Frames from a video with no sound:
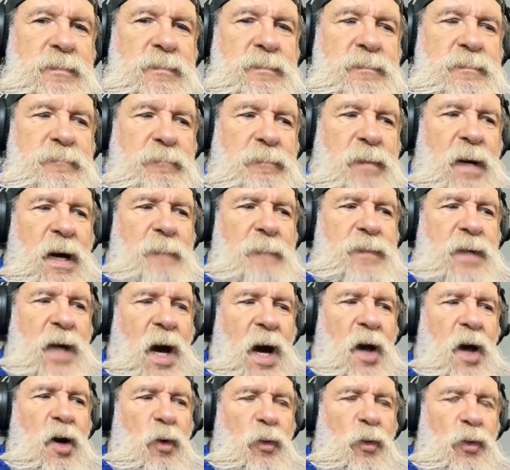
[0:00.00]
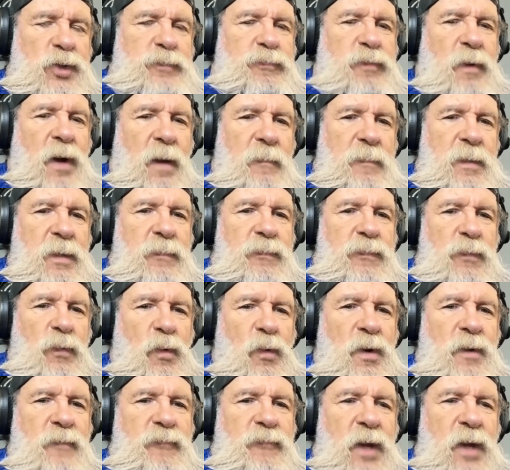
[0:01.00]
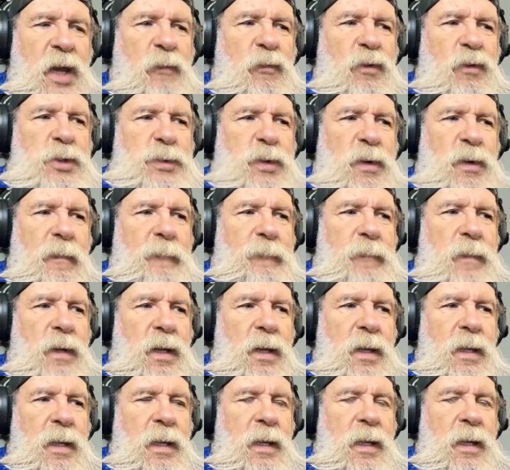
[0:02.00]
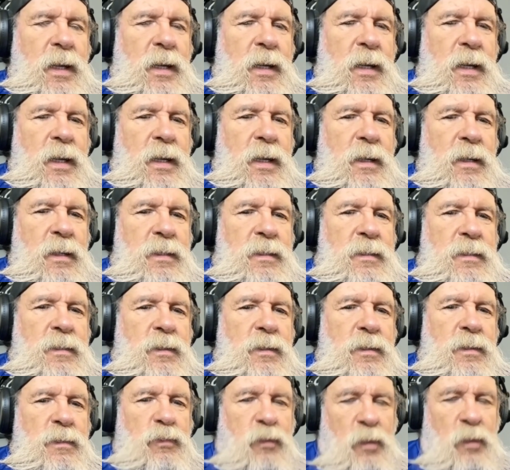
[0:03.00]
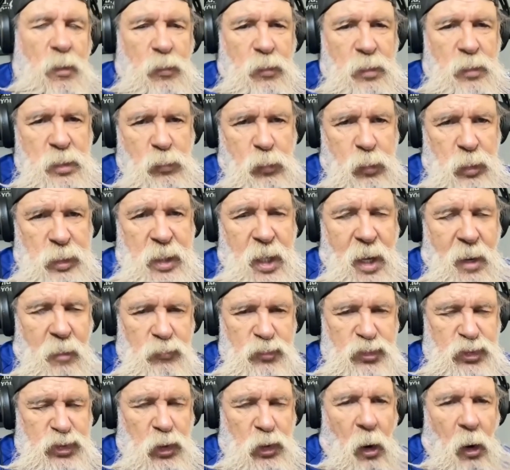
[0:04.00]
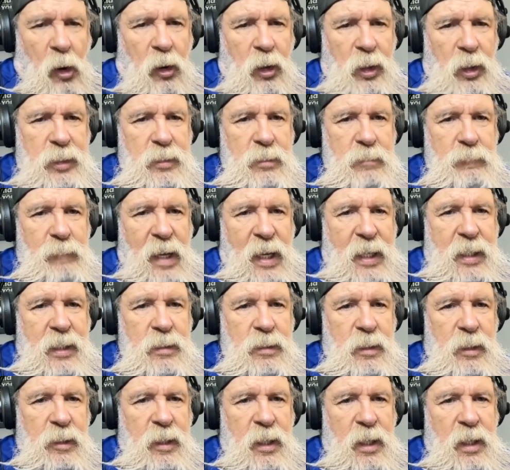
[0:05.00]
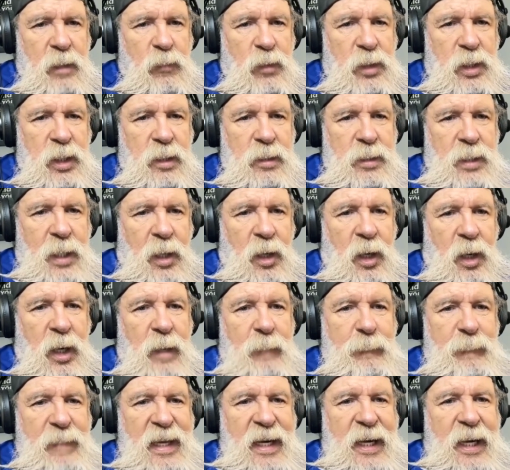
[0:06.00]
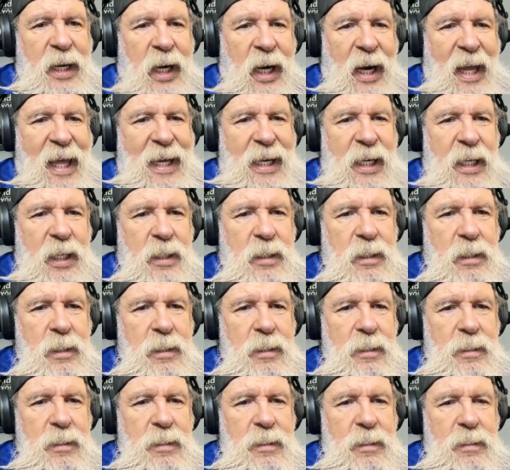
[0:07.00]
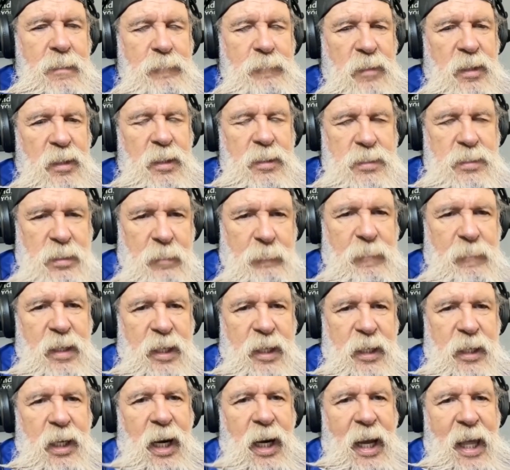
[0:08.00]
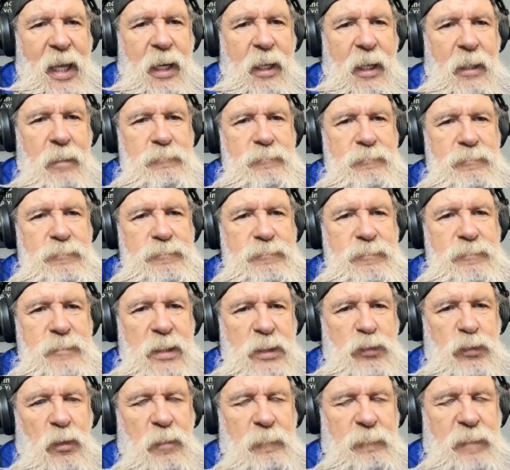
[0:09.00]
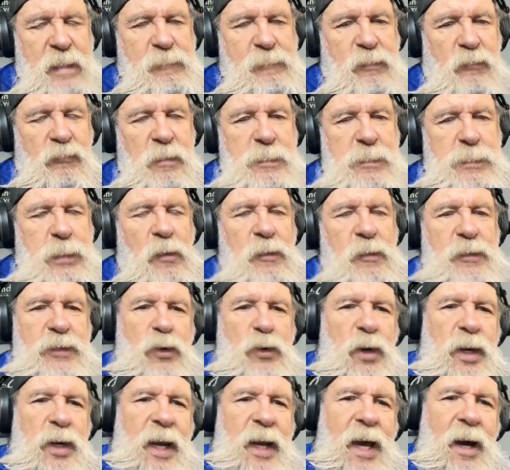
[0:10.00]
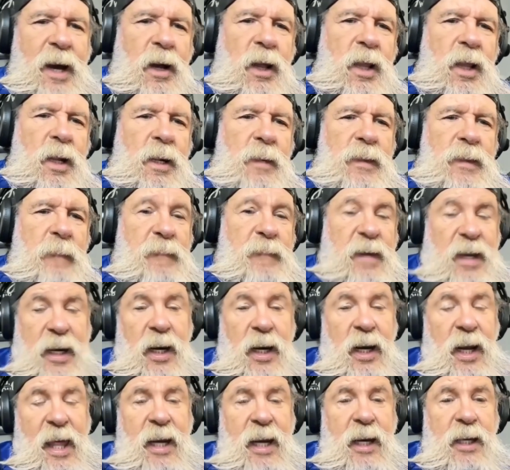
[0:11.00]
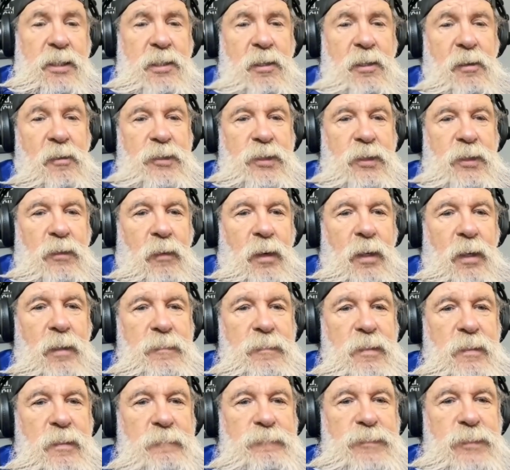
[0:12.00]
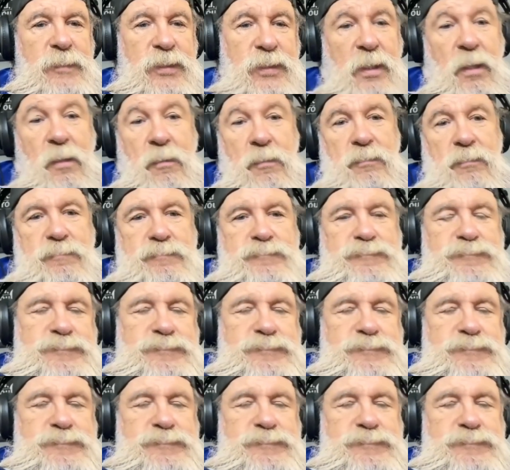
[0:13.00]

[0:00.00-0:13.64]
Bob Caudle was probably the one. He was from what we would call Charlotte back in the day. We didn't call it Mid-Atlantic, but it's the Mid-Atlantic. That's what people refer to it now, the Mid-Atlantic territory. So...